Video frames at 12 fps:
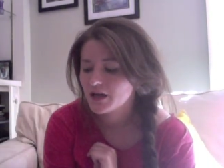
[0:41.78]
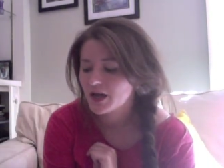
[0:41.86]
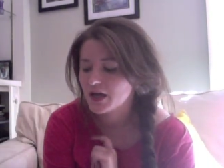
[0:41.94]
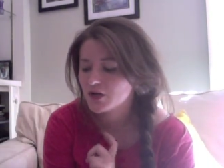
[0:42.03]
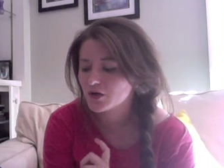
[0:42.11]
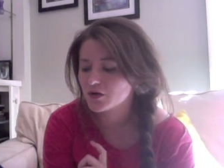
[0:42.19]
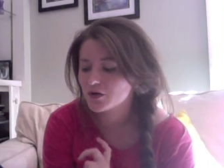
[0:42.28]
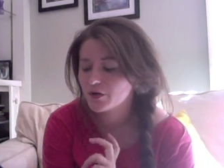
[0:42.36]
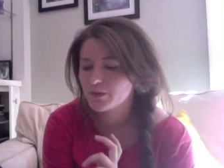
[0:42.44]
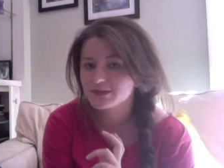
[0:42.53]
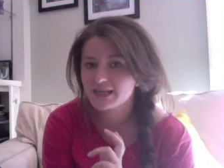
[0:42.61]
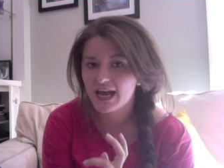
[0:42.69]
a girl
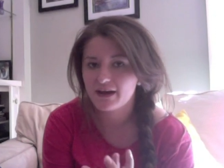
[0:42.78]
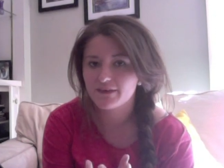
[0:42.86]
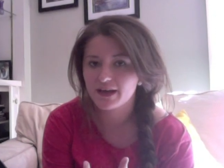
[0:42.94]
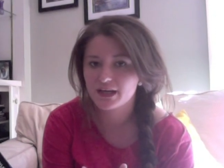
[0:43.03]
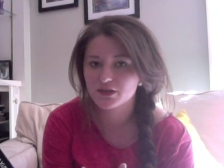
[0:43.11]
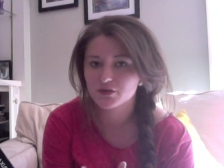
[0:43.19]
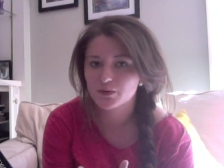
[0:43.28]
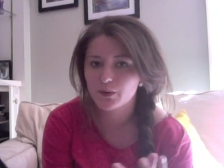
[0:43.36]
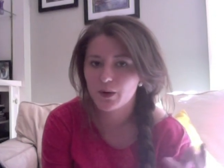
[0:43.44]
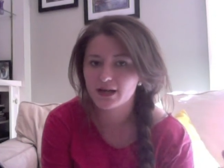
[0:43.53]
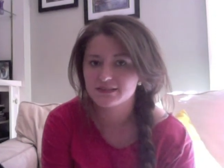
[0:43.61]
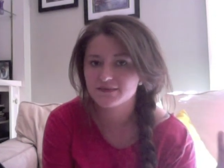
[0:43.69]
who is half angel who
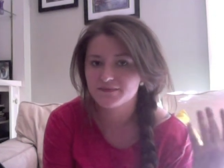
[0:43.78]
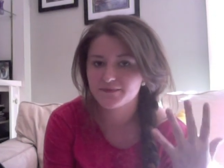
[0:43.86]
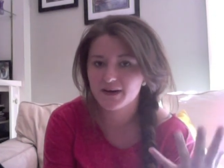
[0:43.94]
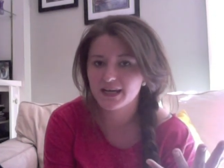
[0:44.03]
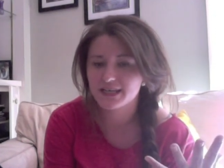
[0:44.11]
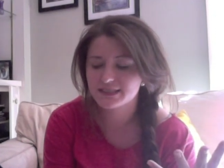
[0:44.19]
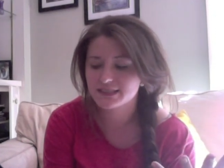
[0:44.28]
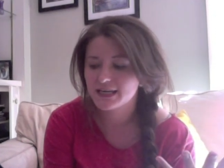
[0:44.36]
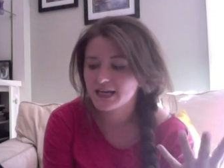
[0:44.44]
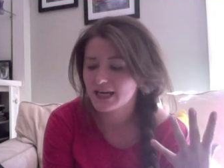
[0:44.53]
has to fight